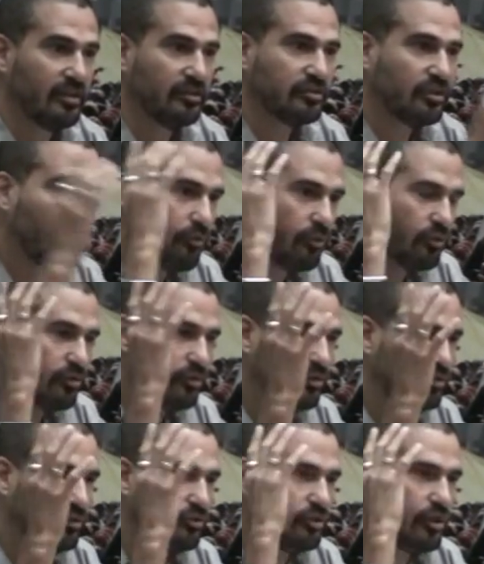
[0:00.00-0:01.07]
So
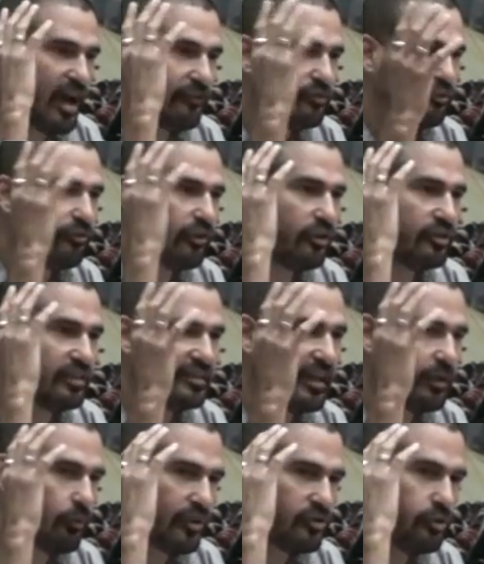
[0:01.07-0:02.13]
you have to figure this
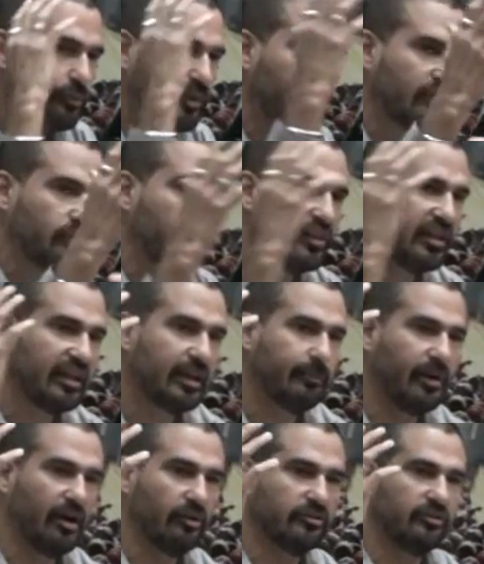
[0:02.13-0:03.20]
out when you begin to think
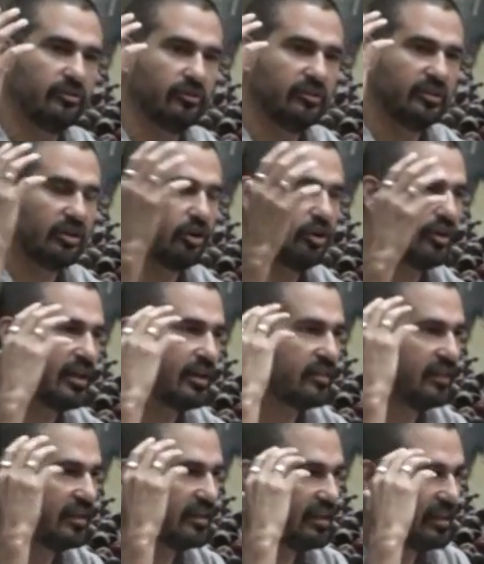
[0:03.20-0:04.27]
about, you know, decolonial
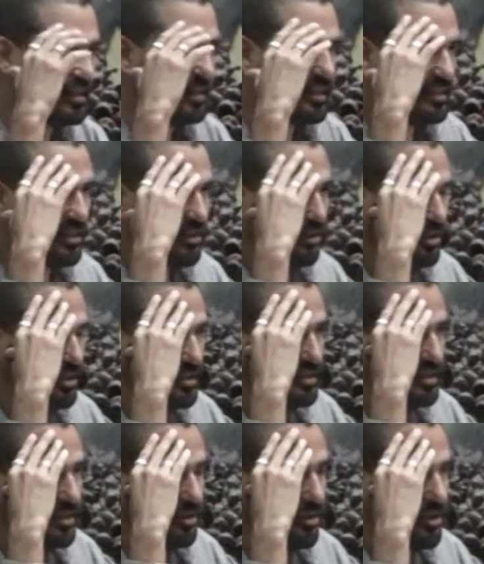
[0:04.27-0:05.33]
thinking and
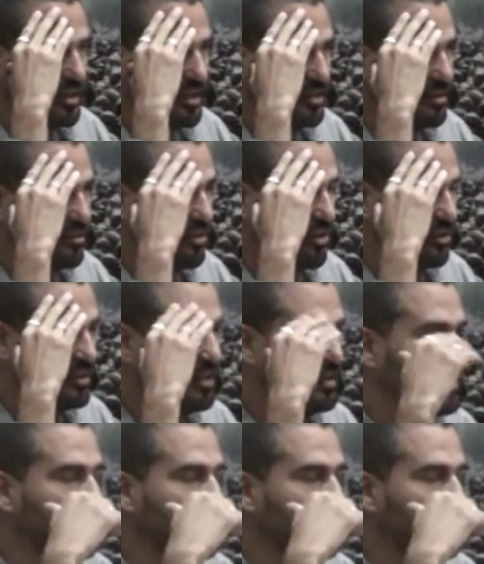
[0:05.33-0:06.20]
decolonial thought.